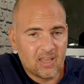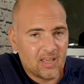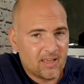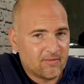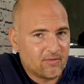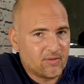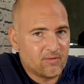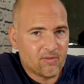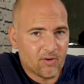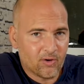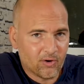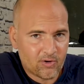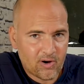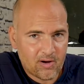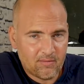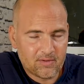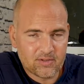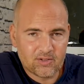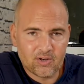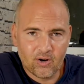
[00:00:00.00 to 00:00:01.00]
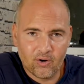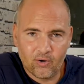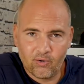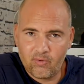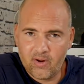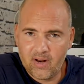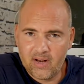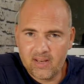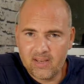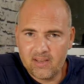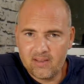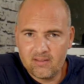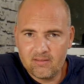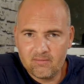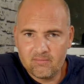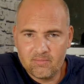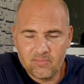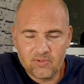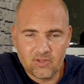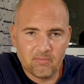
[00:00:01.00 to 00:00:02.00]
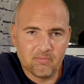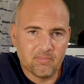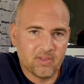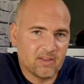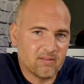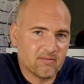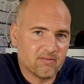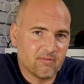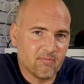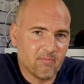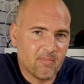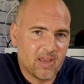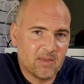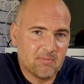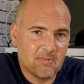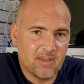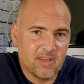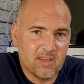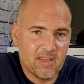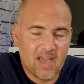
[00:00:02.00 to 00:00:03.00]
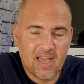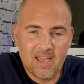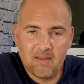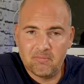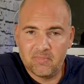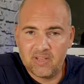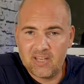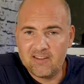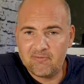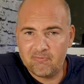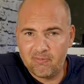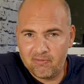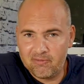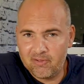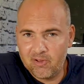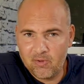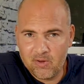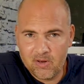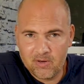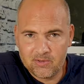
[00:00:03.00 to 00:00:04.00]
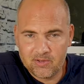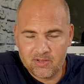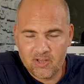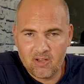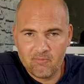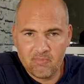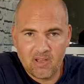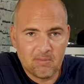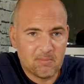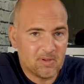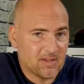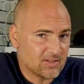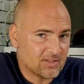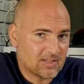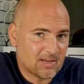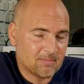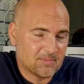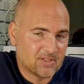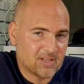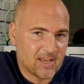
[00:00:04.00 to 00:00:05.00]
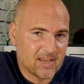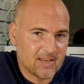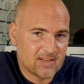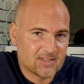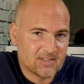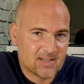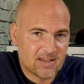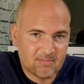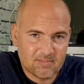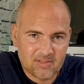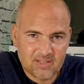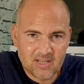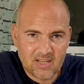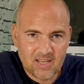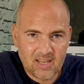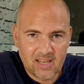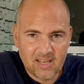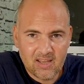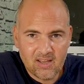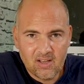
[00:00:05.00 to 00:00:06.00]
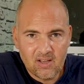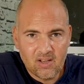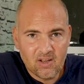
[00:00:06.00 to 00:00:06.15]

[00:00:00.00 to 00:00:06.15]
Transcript: If you've got a graphics card already, something from maybe AMD from a few years ago, maybe a 7870